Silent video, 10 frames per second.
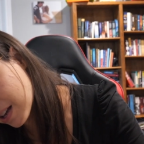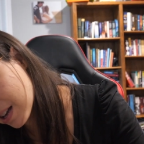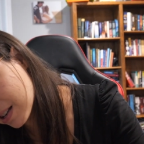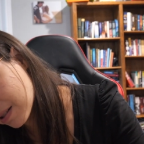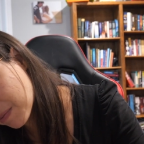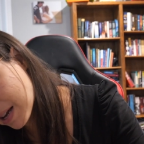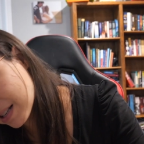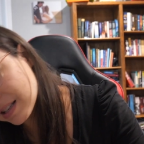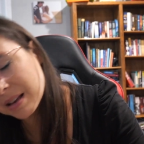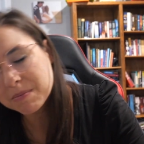it
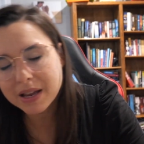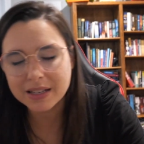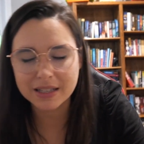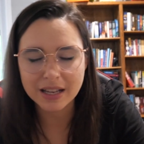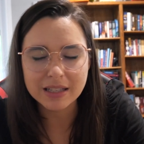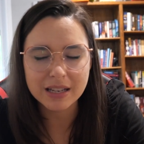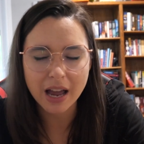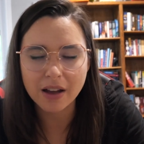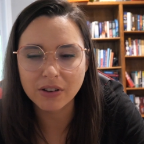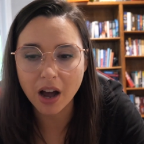makes it makes sense to
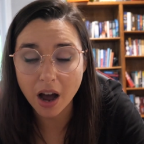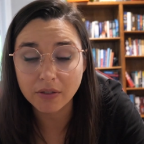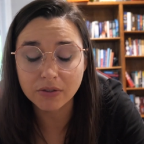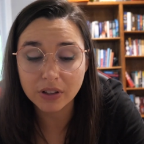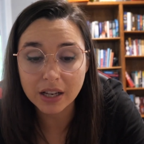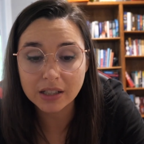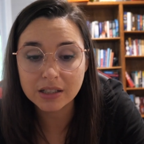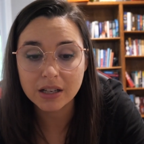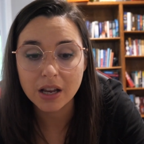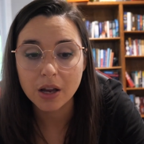have
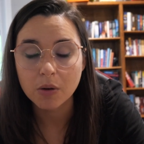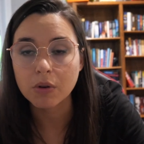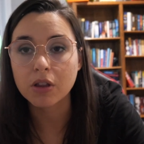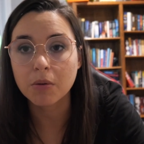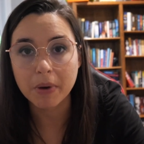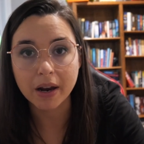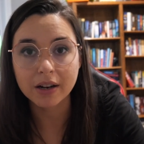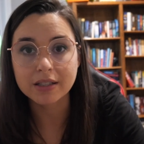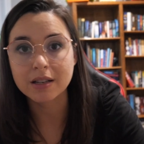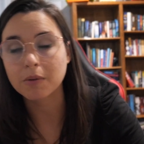conflict with your
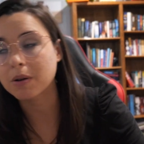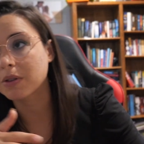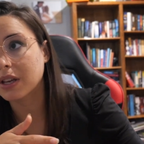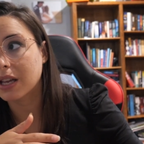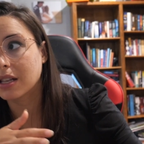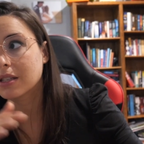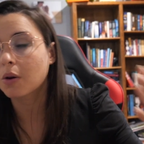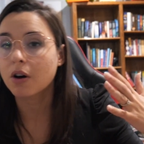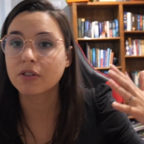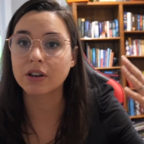parents that way when the kids
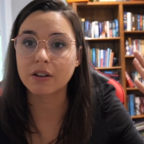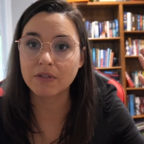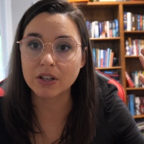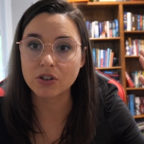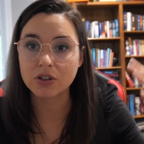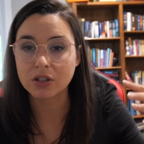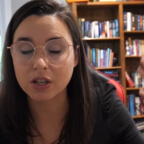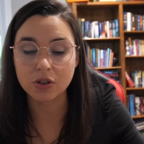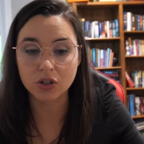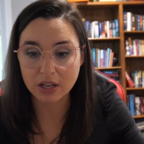go off on adventures
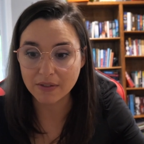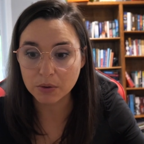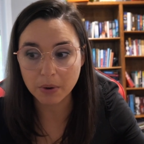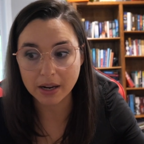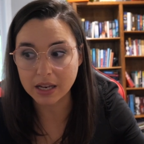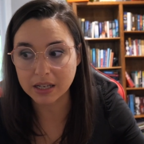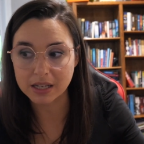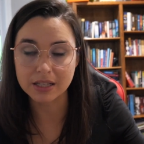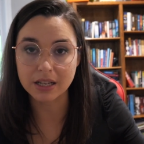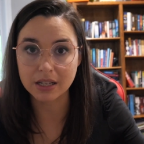like you just have a ready and
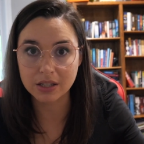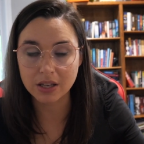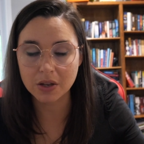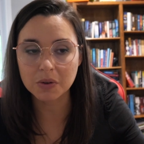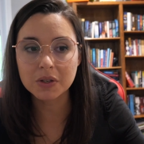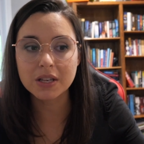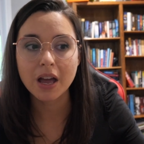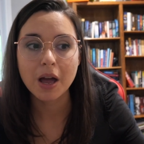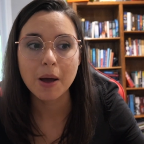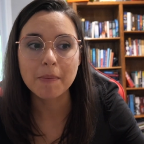easy excuse
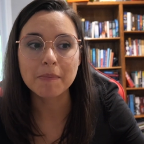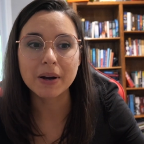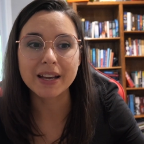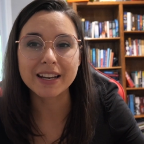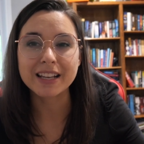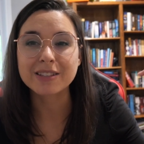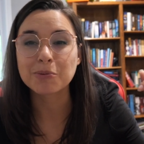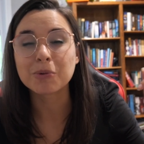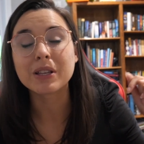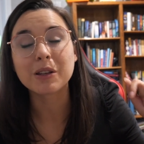but
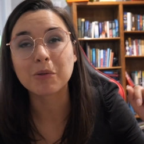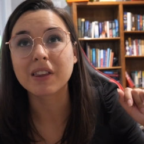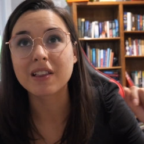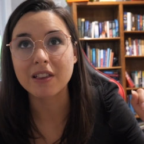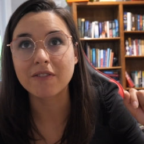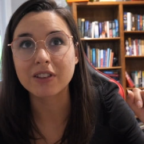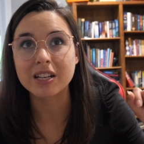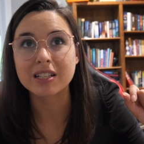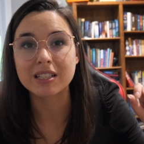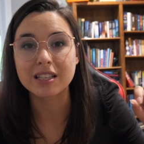it's really really
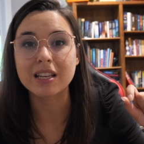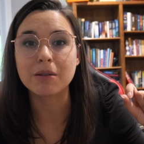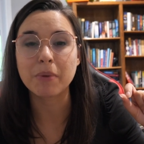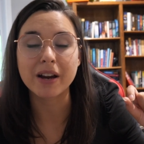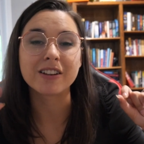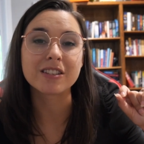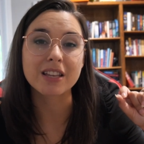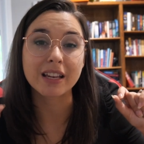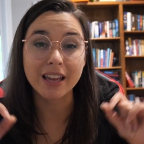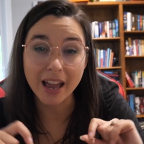lovely to see parents
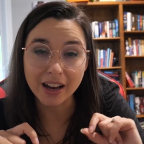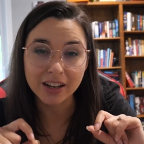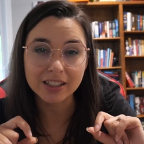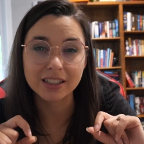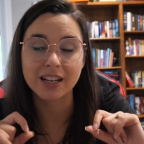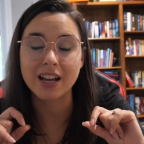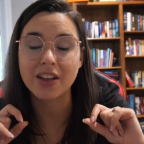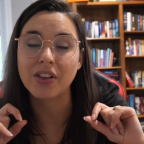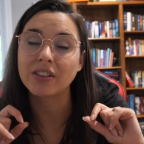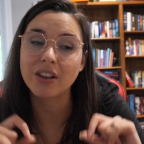that care
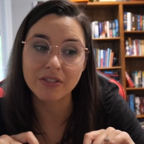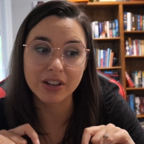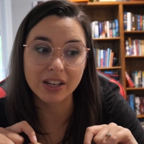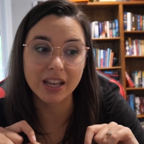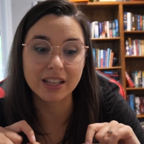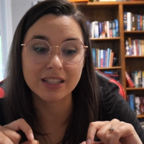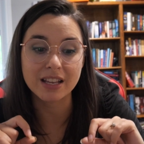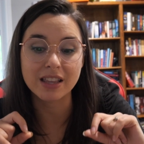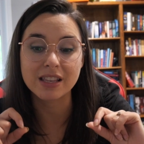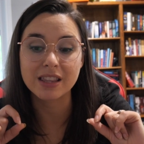and that love their
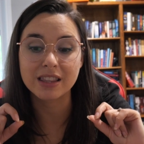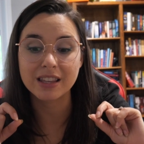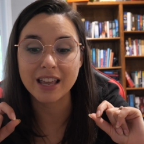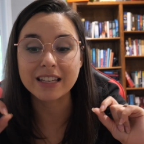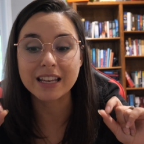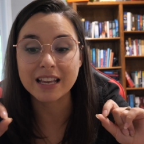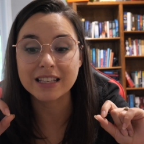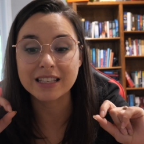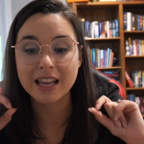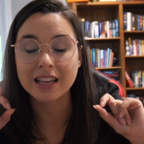kids and and
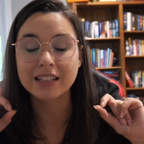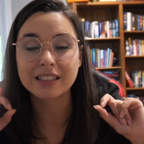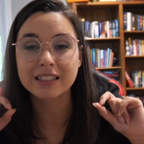kids that